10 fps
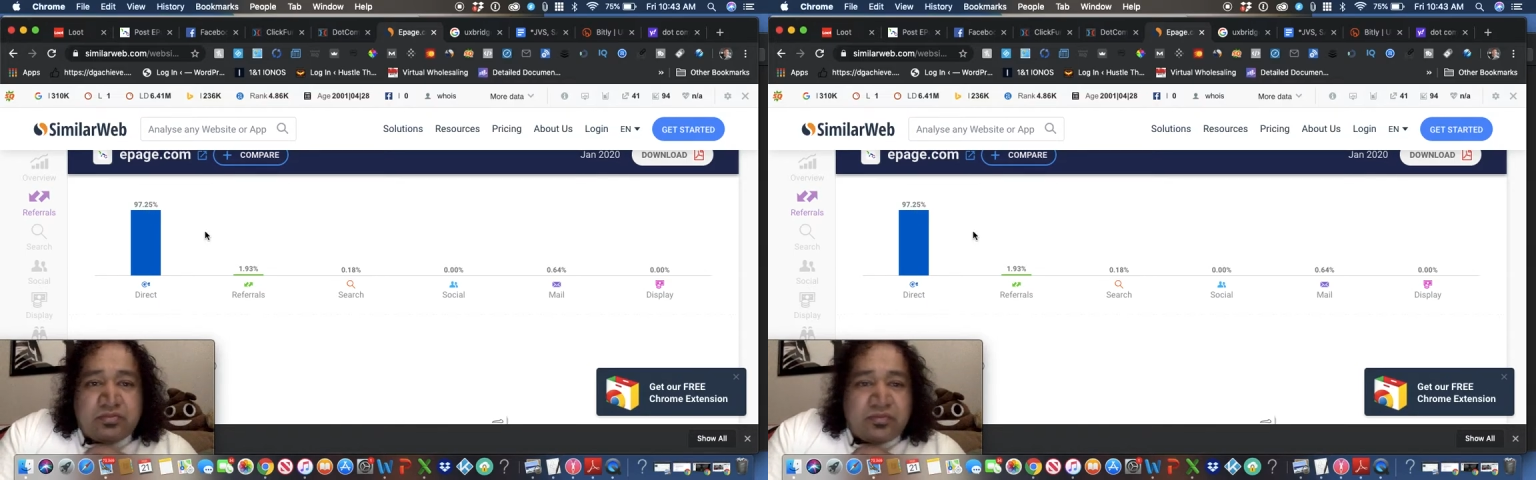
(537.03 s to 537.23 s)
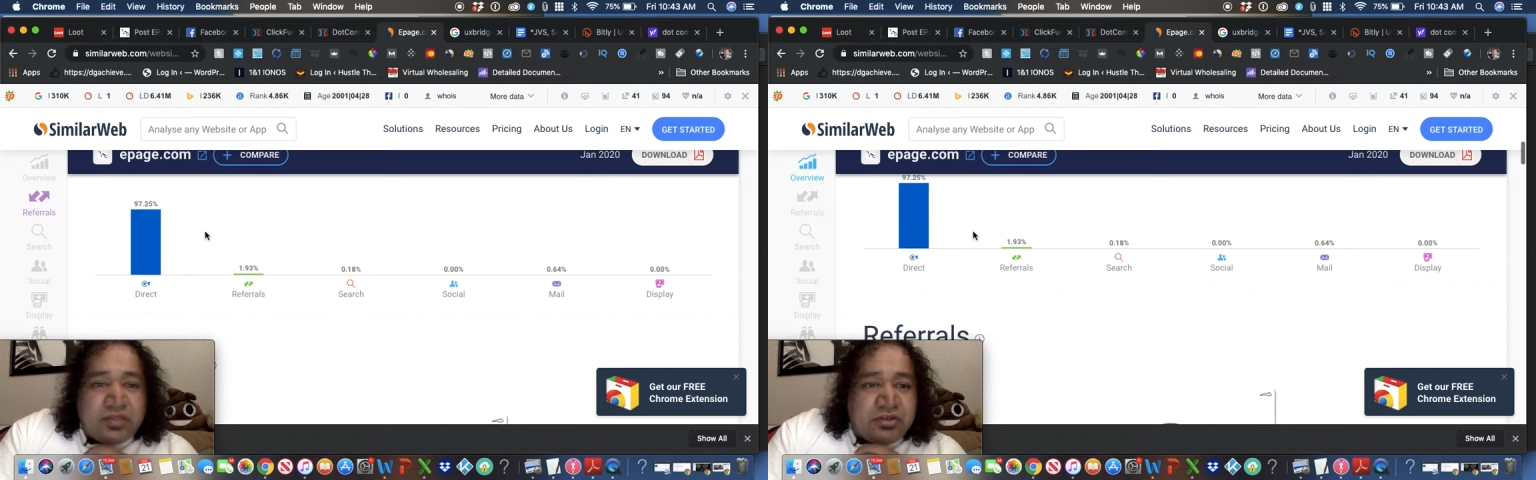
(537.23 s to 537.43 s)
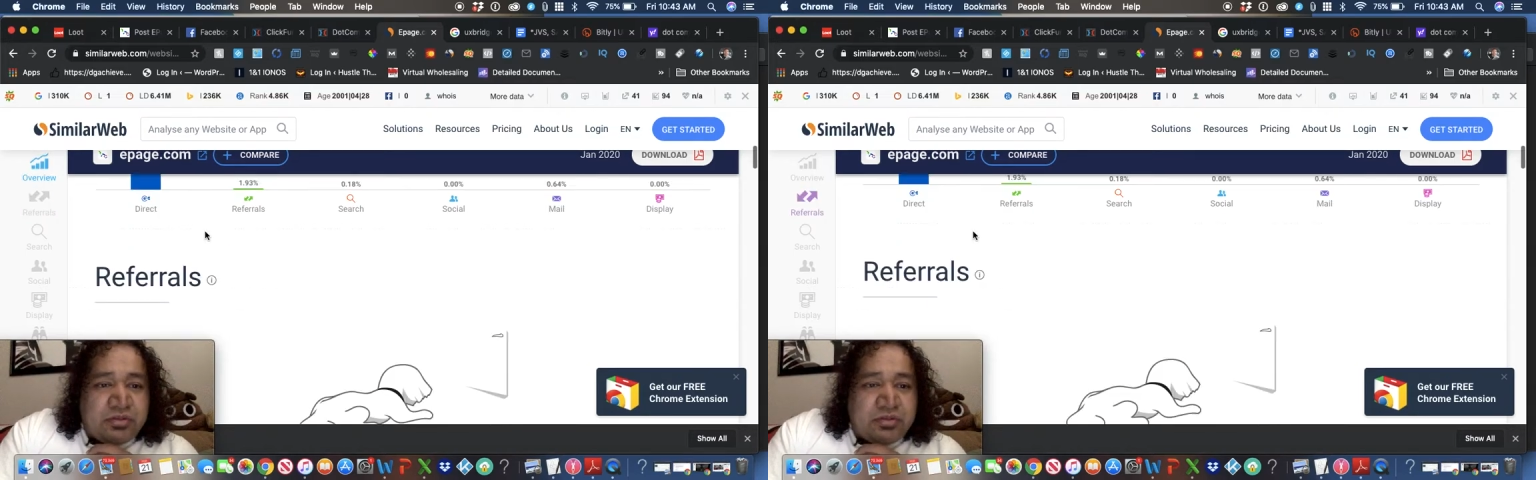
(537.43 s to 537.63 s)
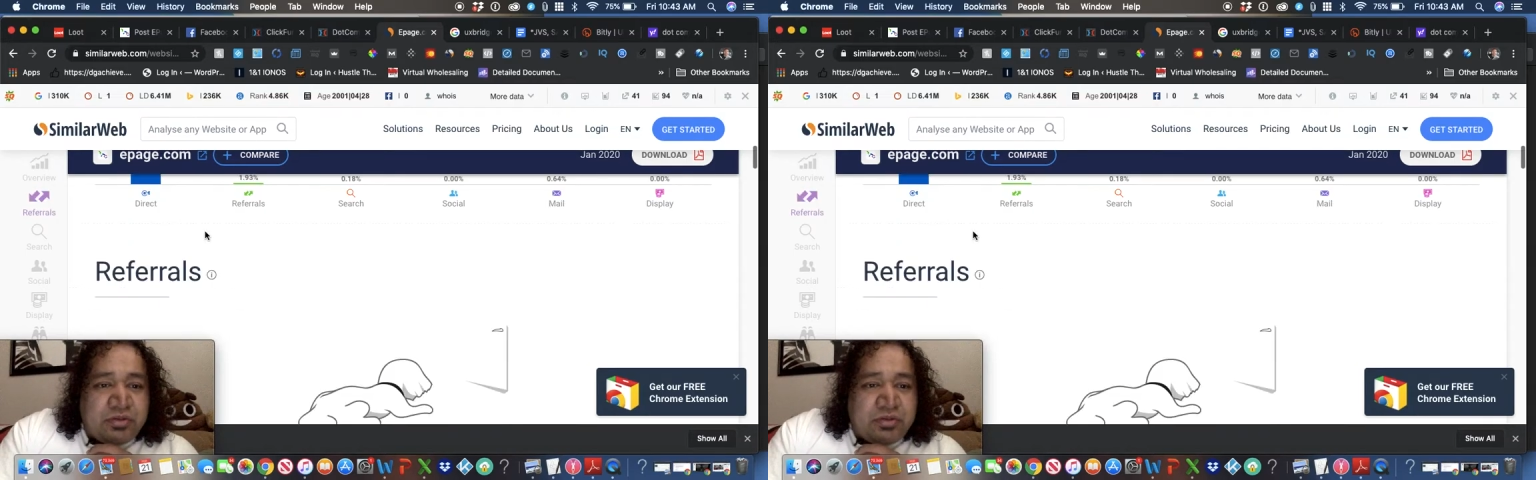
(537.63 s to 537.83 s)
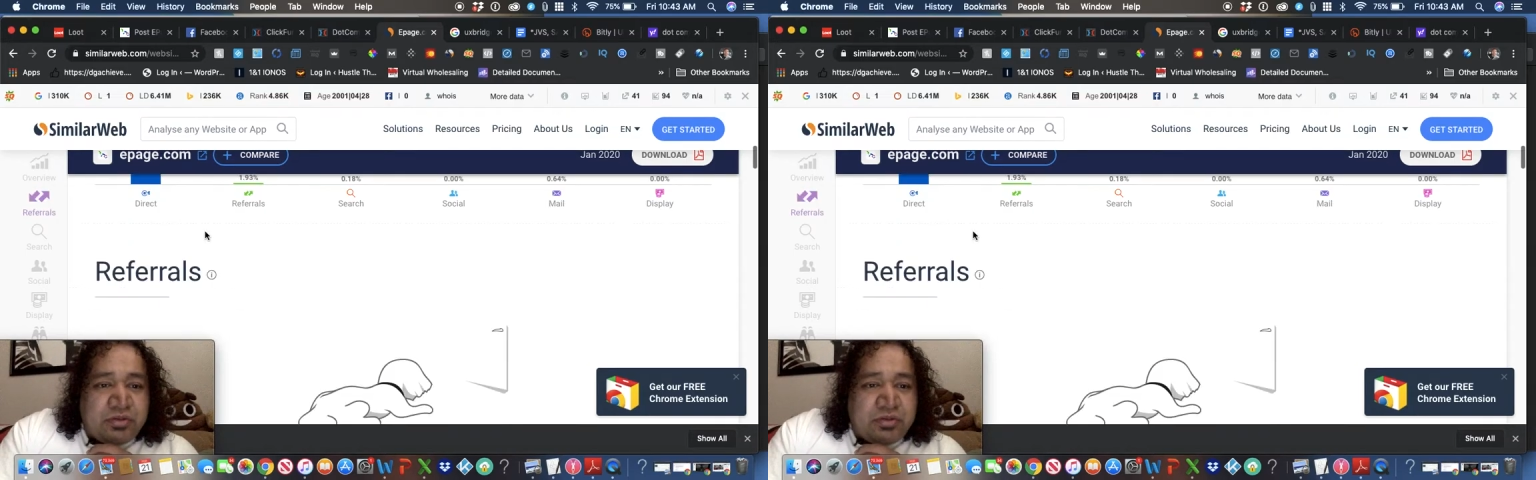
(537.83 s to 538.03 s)
it took me a
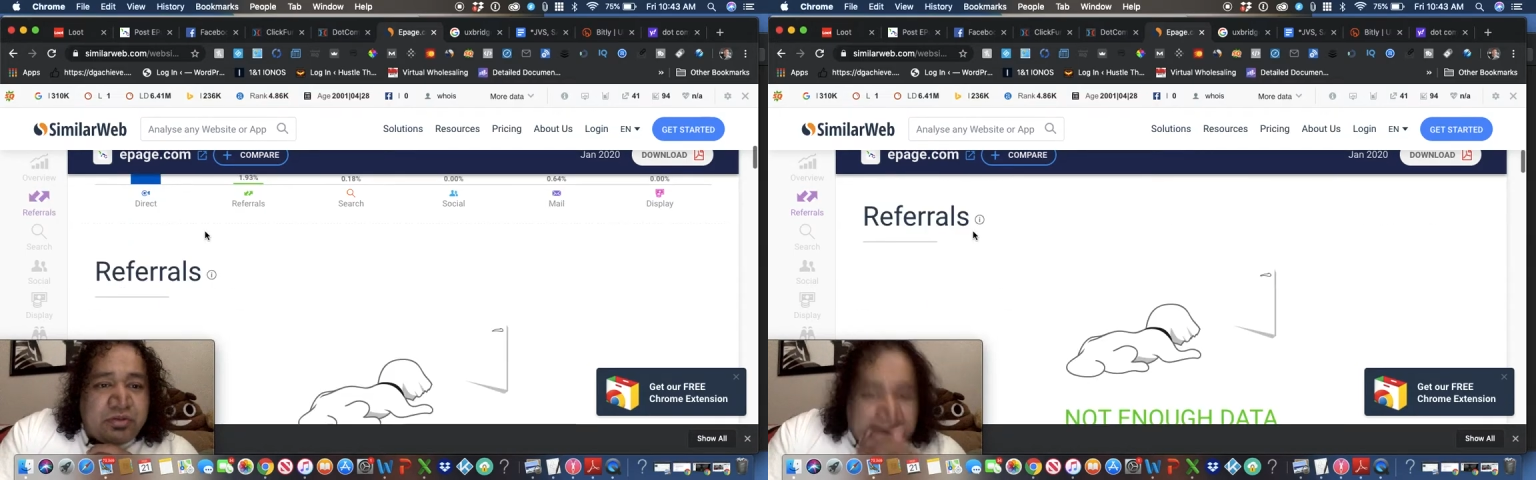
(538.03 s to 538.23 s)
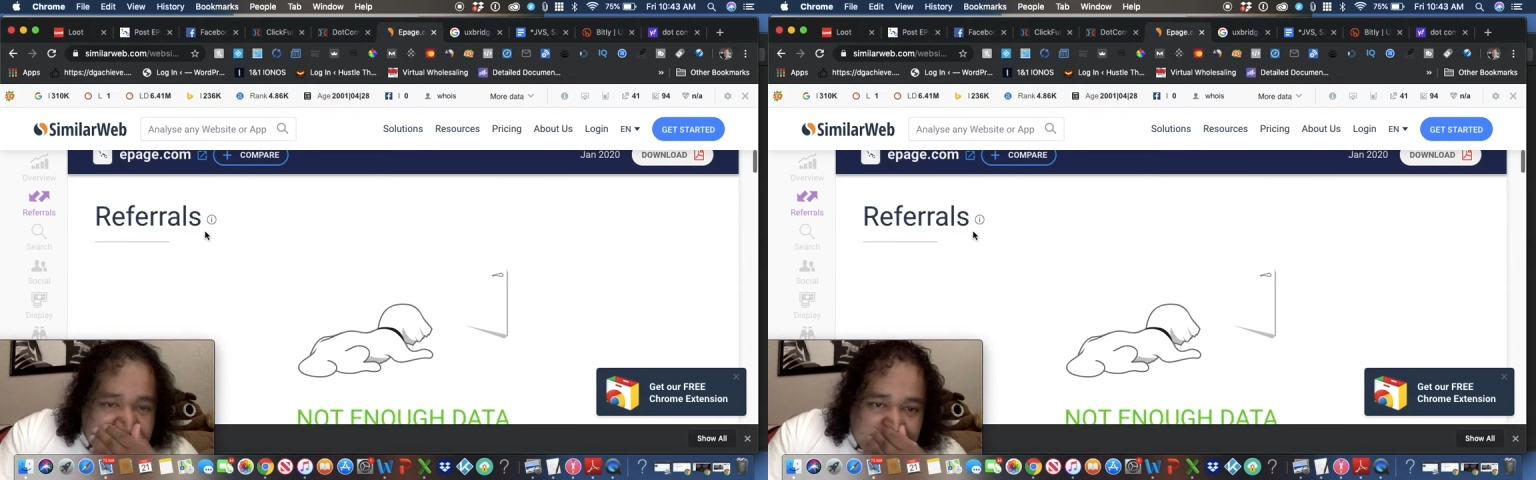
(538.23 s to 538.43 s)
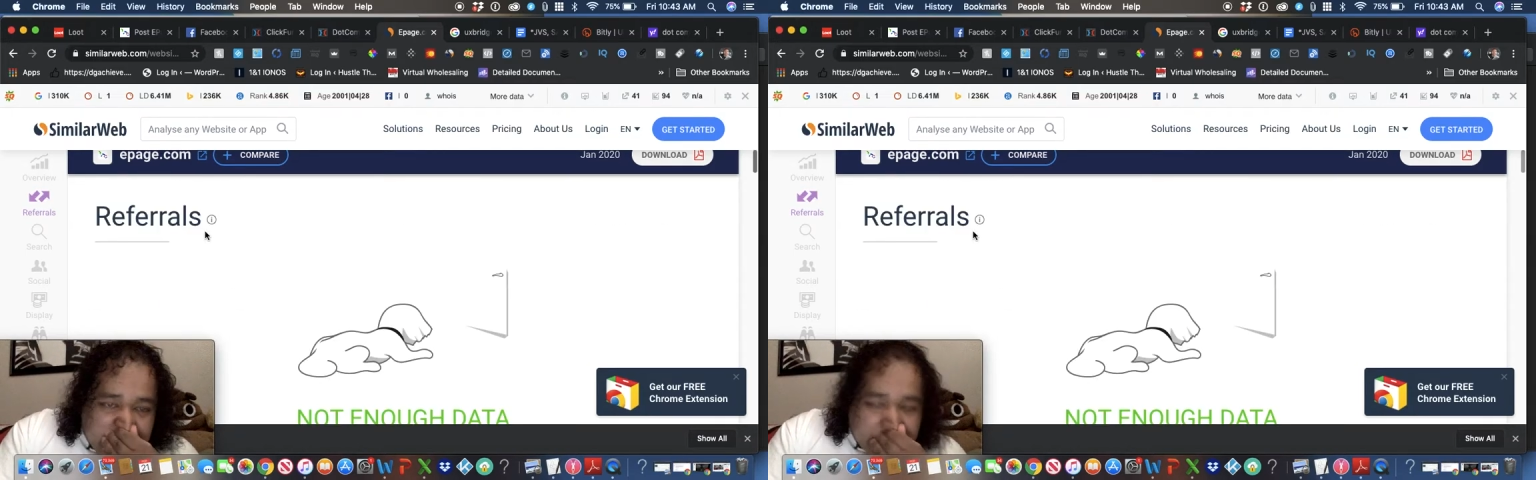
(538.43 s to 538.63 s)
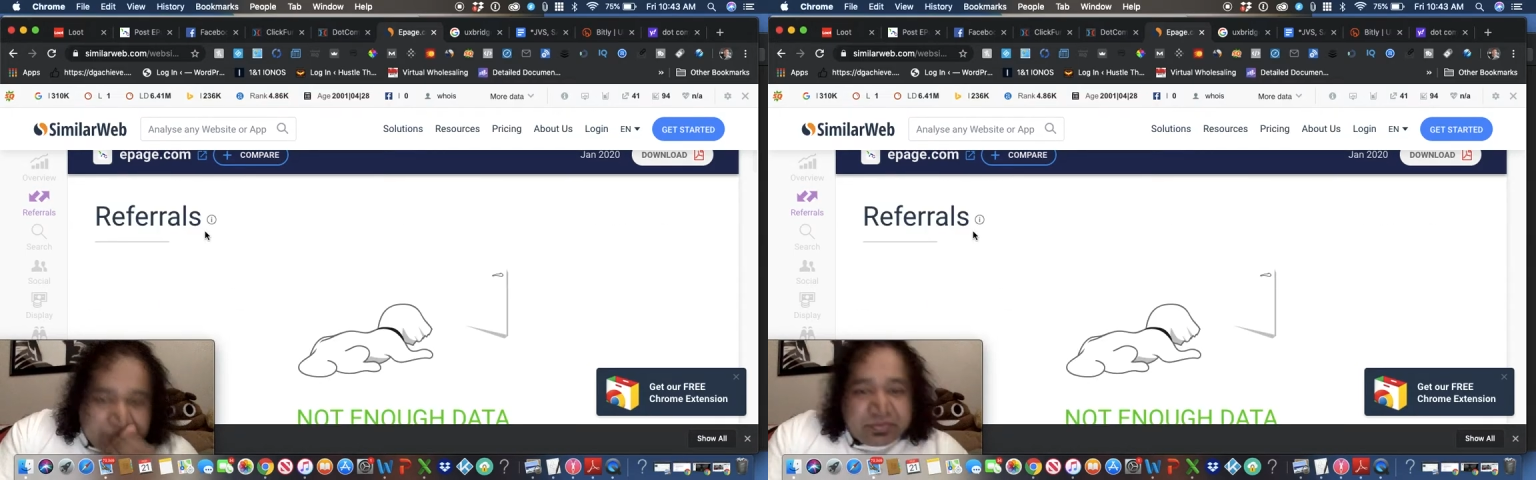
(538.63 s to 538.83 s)
while to actually